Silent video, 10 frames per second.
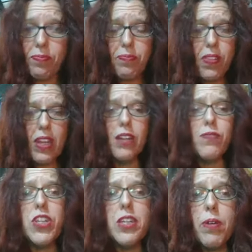of
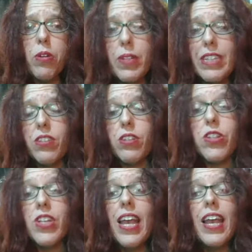GMO research
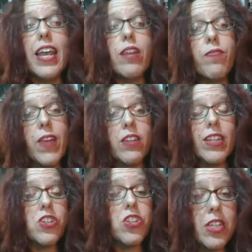and found that
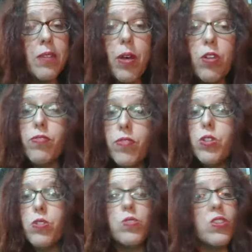GMO
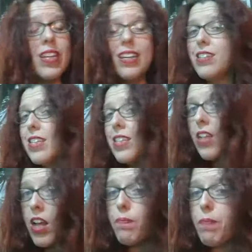foods did
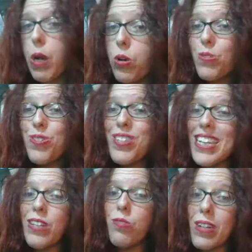not pose any
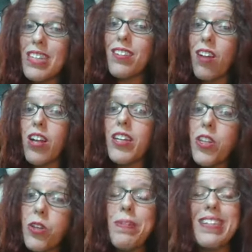risk on
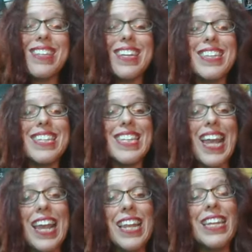humans in the
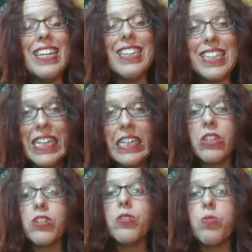10
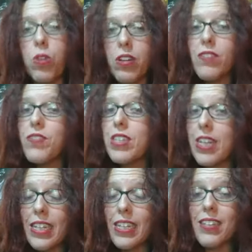years worth of
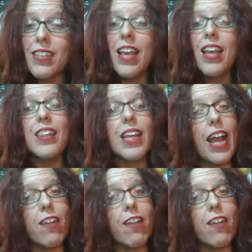studies that have been